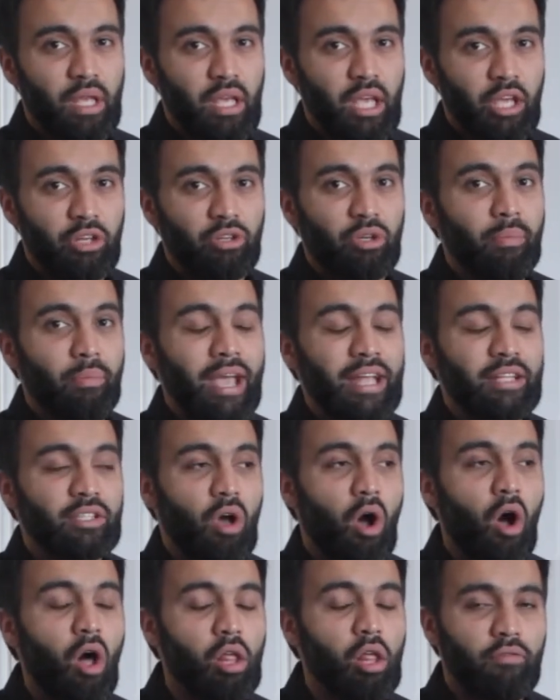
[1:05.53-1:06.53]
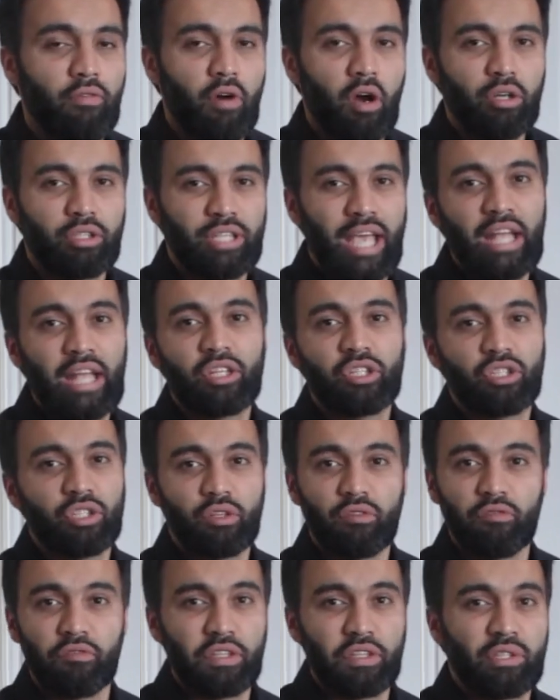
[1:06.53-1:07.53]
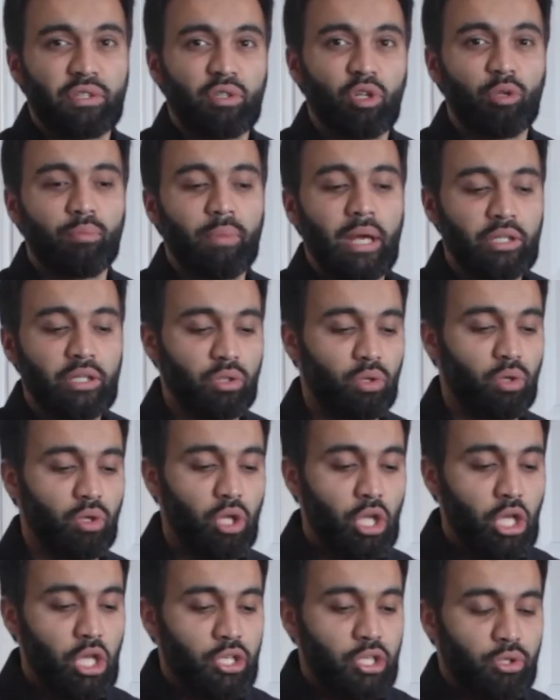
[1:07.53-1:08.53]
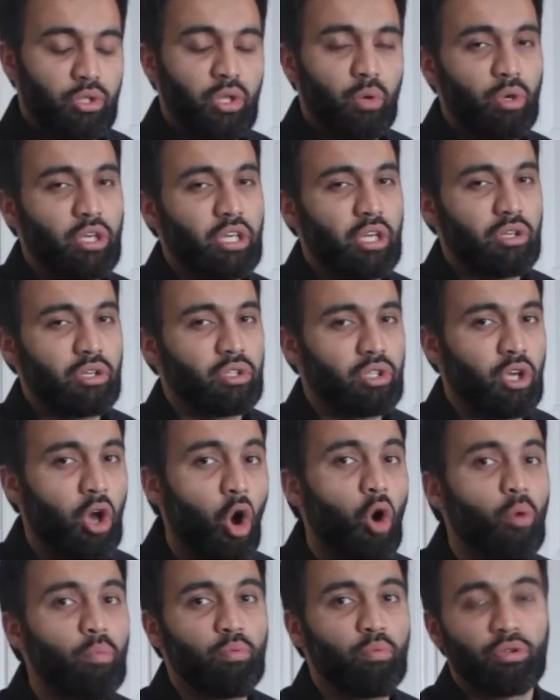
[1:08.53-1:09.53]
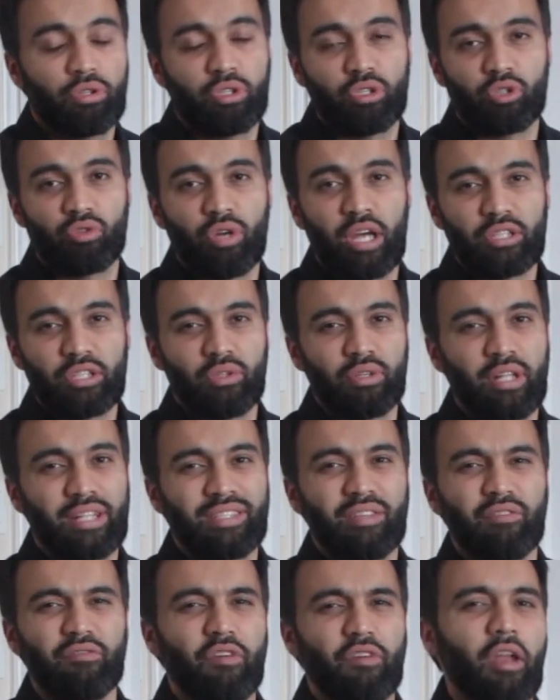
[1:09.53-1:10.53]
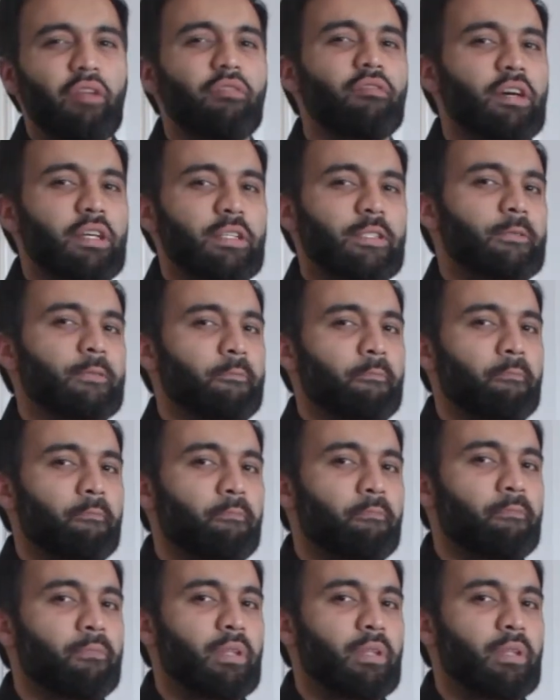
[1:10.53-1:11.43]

It demands all of our attention, physical and mental, so that we can cope with the stressor that's in front of us.